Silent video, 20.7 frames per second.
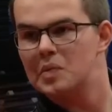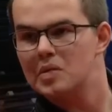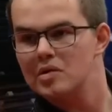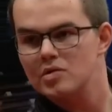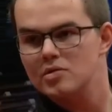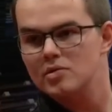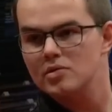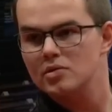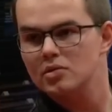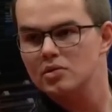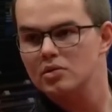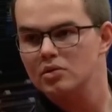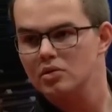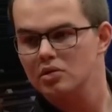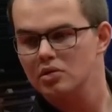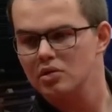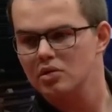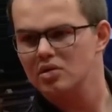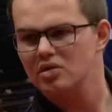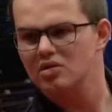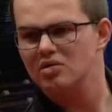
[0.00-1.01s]

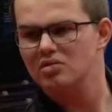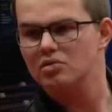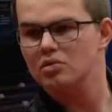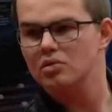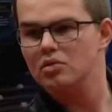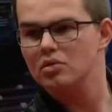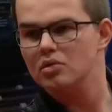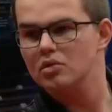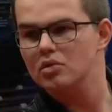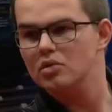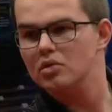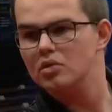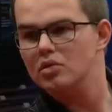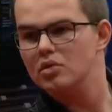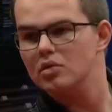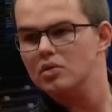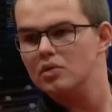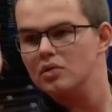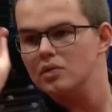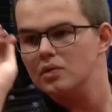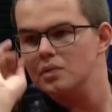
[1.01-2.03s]

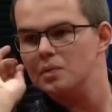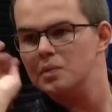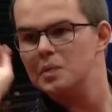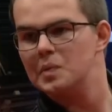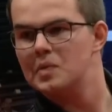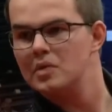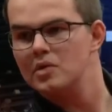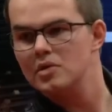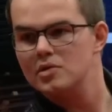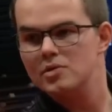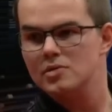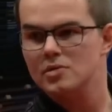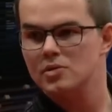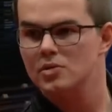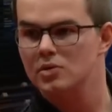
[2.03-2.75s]
Nothing is said.